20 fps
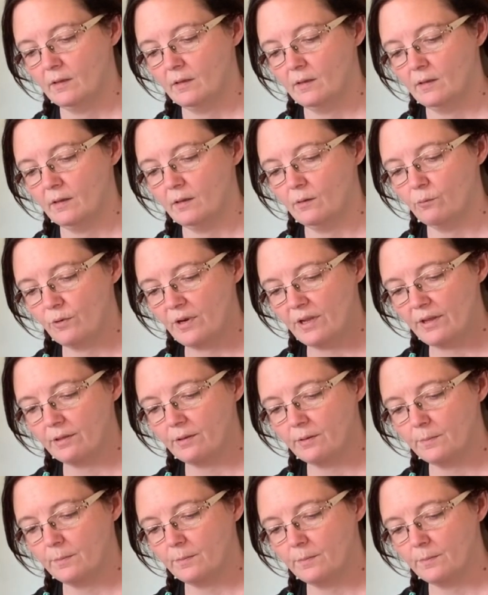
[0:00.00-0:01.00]
the
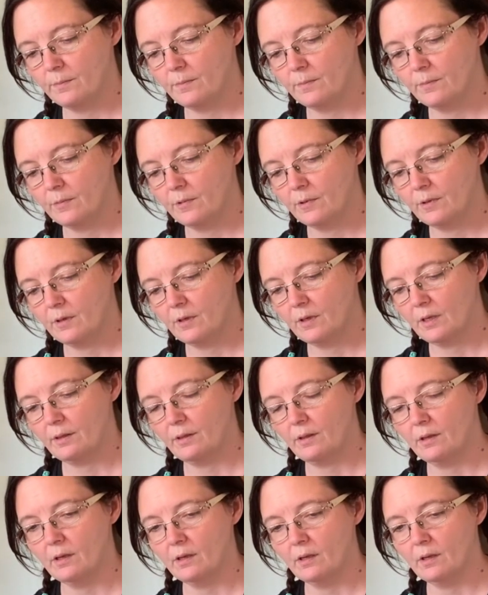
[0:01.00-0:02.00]
rhythm and
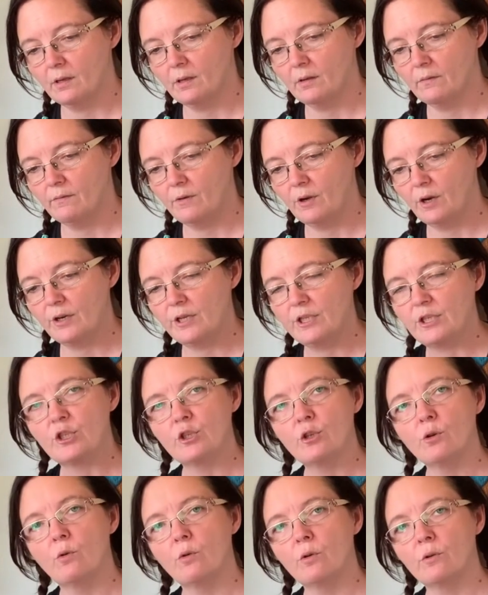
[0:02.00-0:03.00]
the very
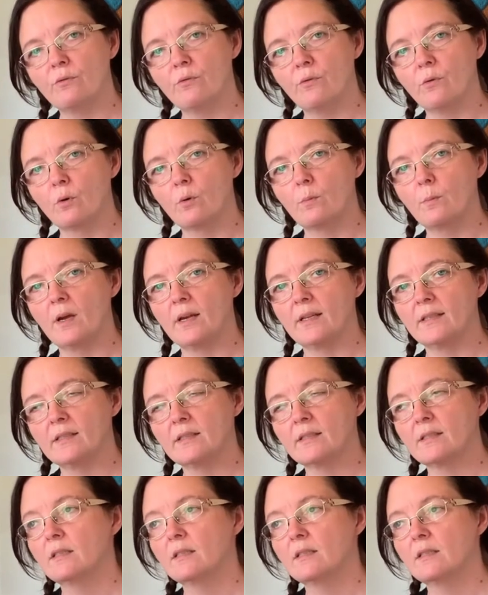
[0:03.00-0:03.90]
short format